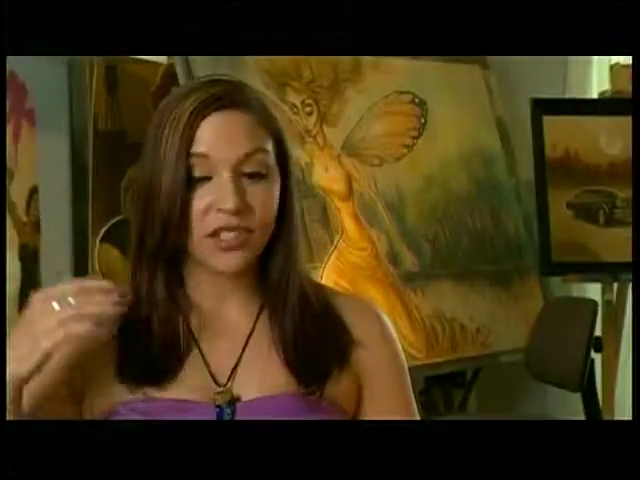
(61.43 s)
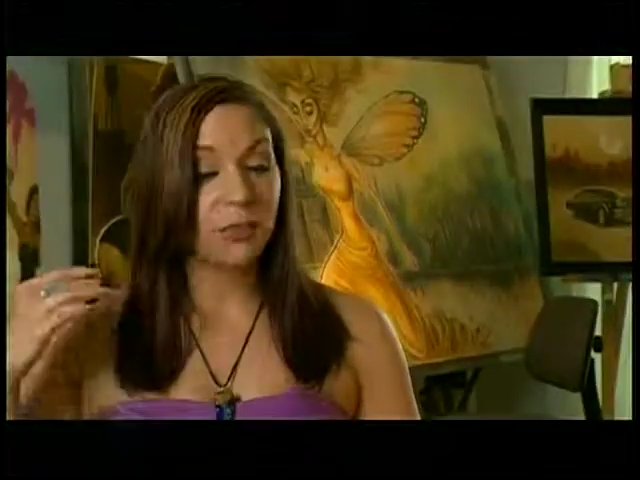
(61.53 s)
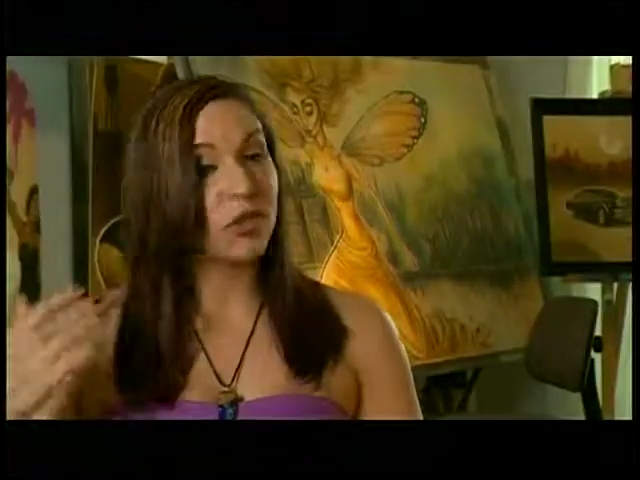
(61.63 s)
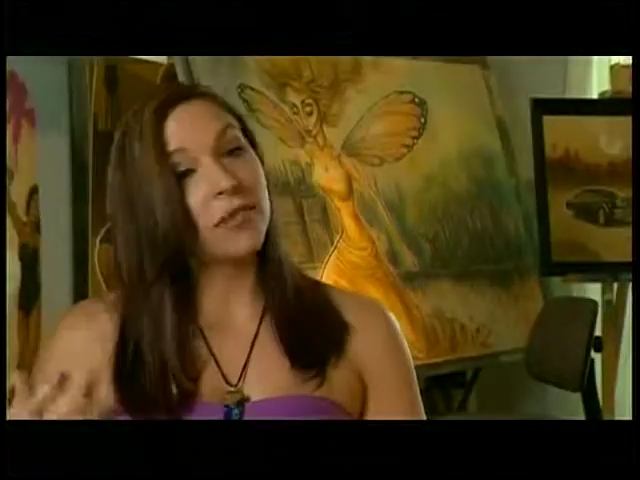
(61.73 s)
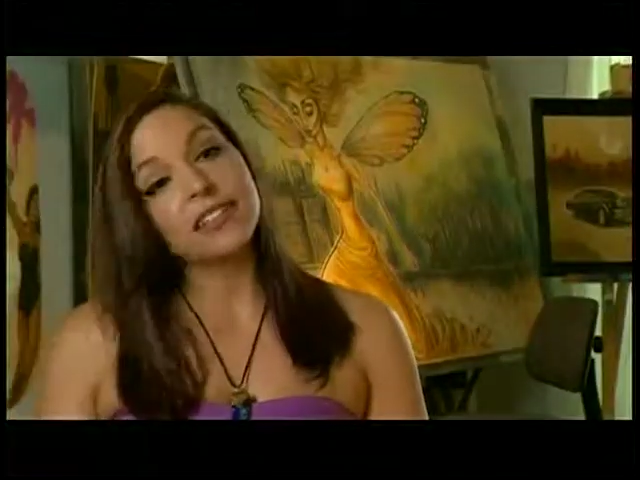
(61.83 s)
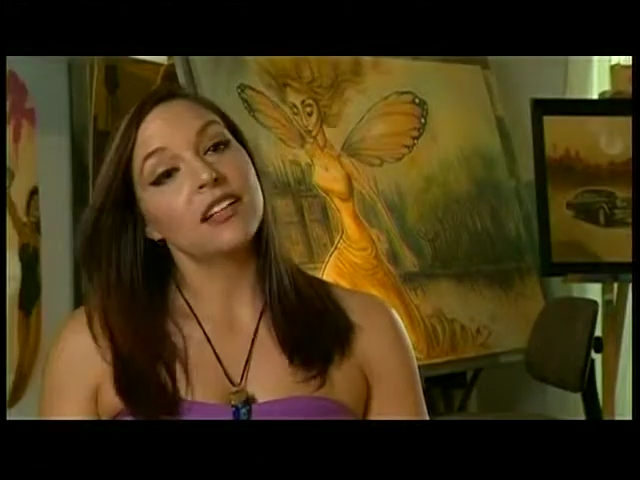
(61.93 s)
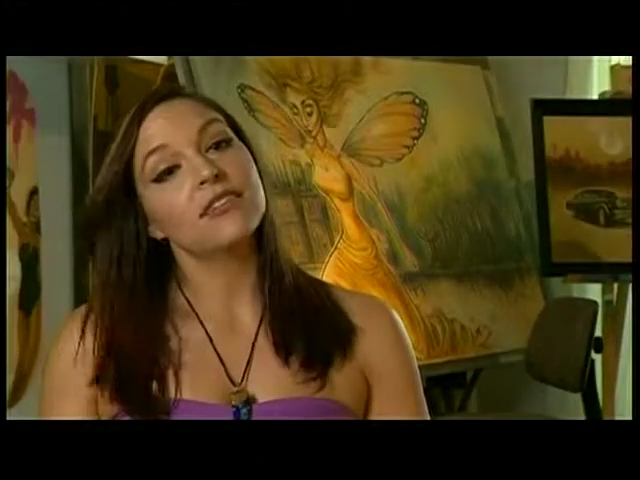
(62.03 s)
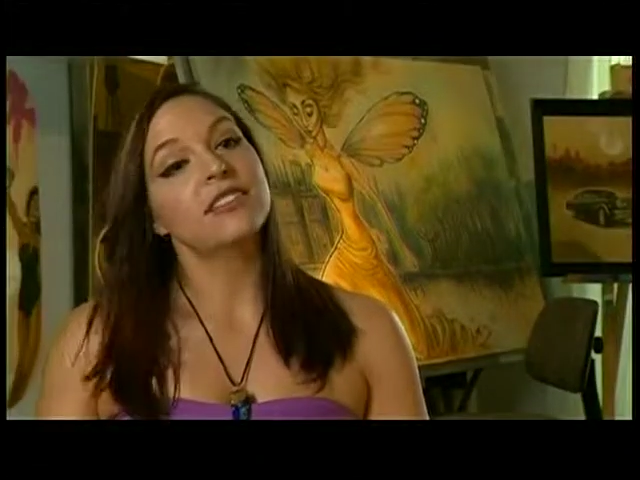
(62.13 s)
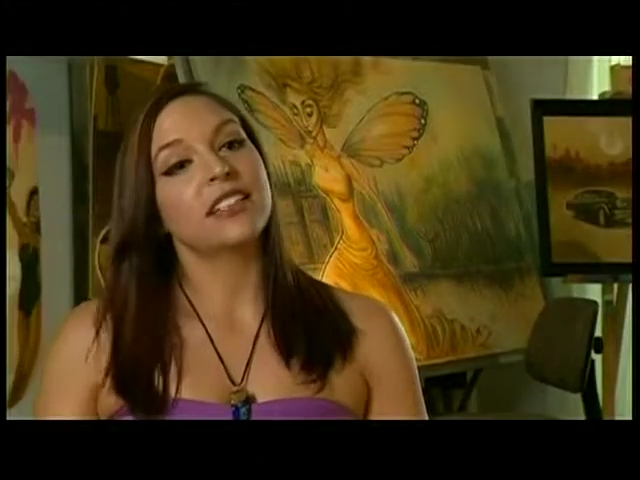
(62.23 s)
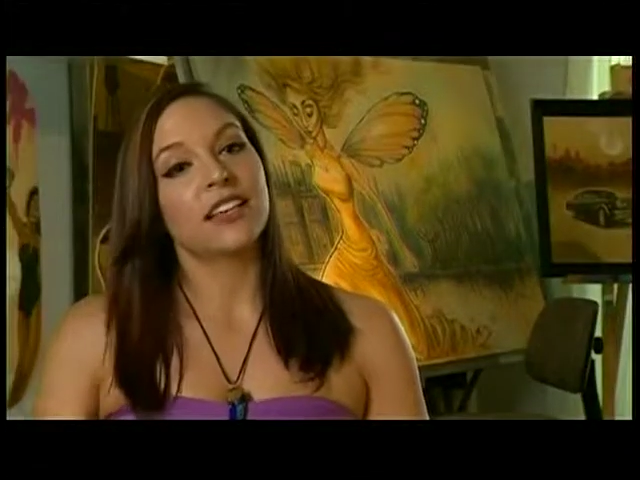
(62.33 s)
I just put
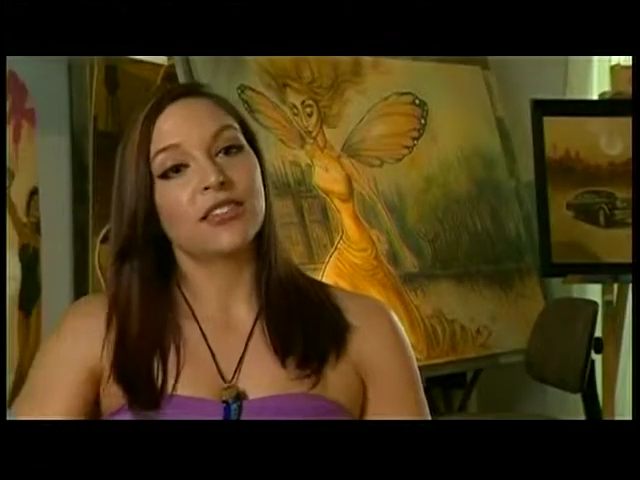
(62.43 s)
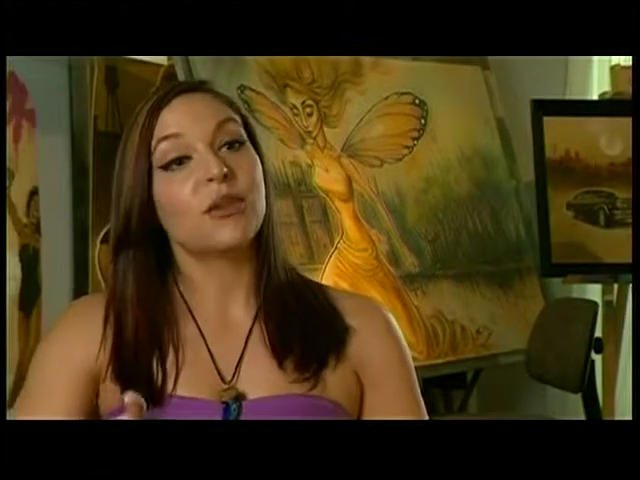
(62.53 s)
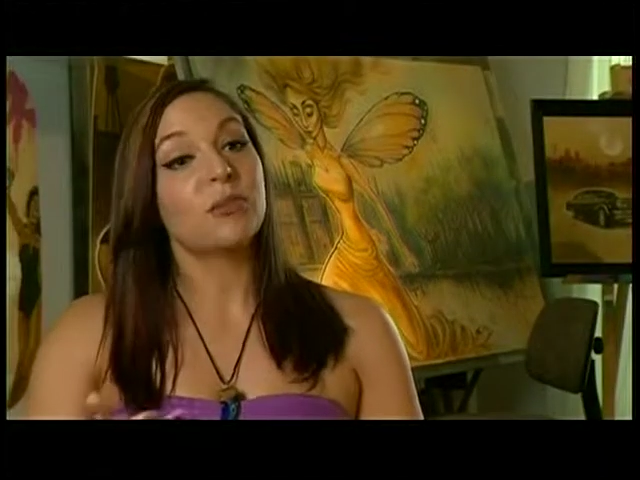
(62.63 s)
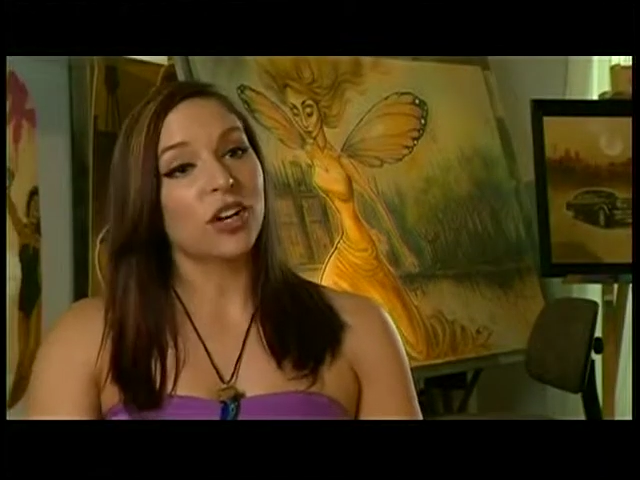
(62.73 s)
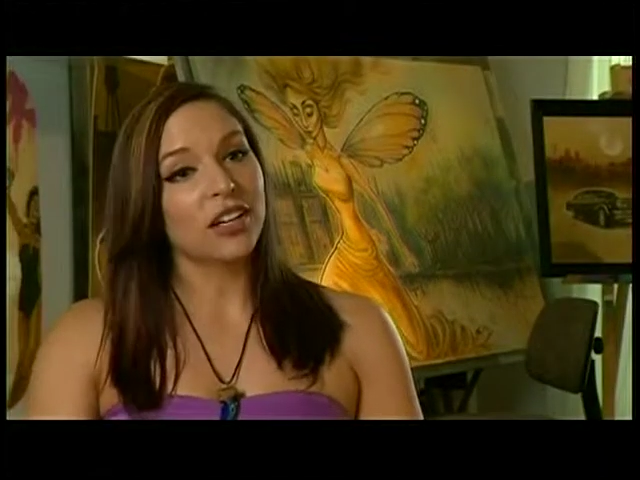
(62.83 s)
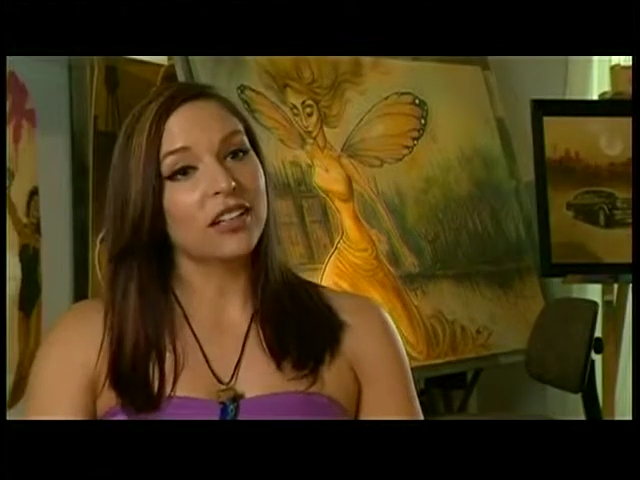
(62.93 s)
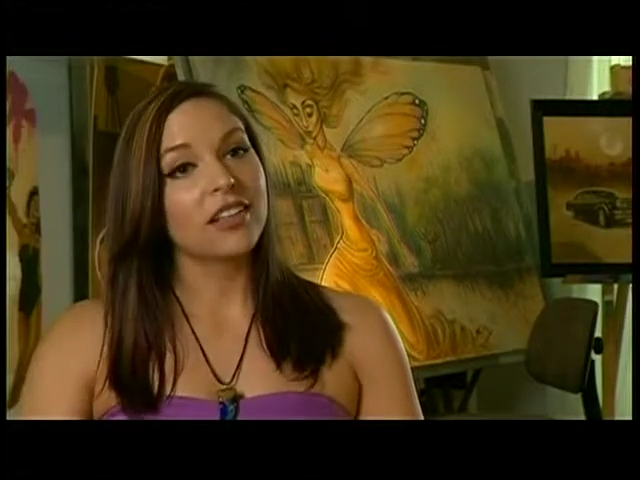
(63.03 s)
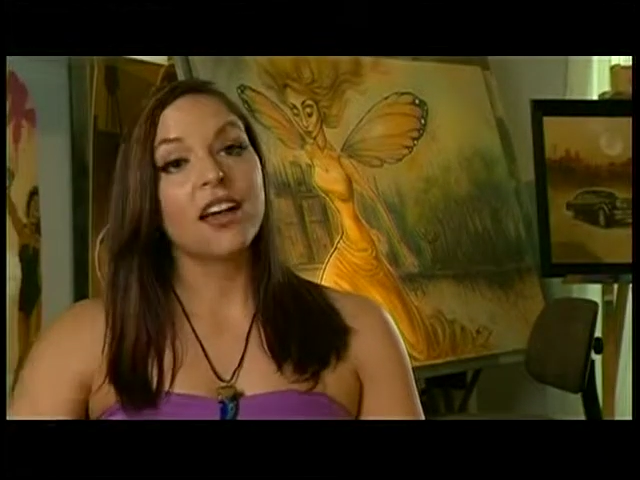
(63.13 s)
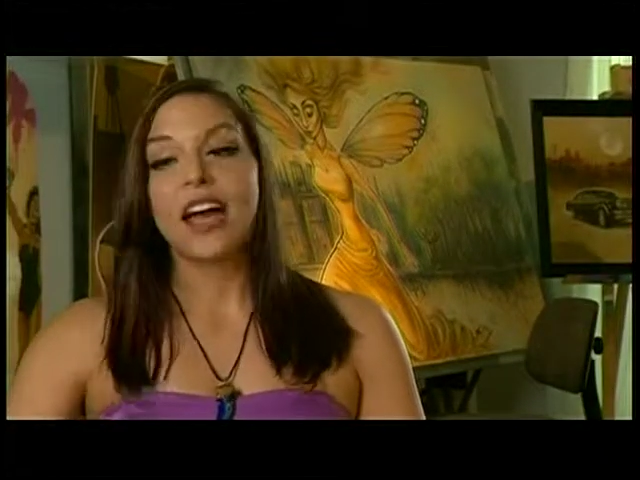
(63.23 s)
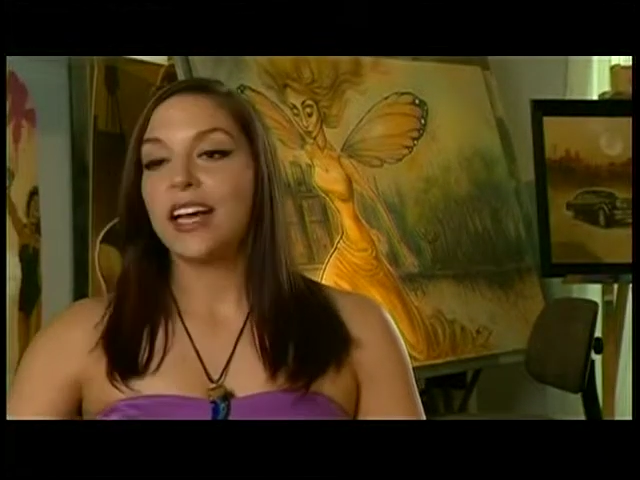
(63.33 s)
myself together a
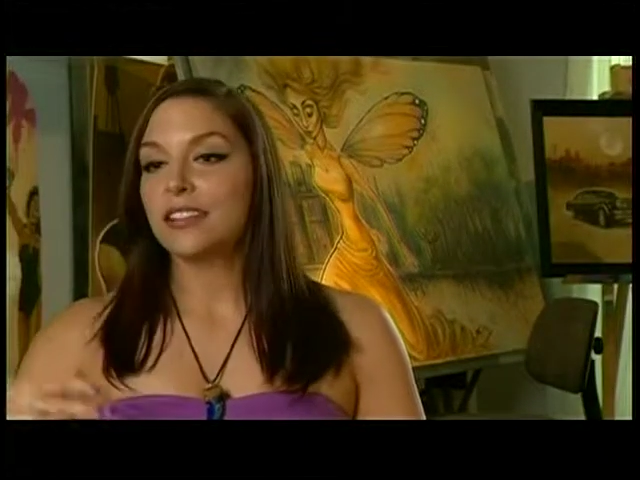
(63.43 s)
book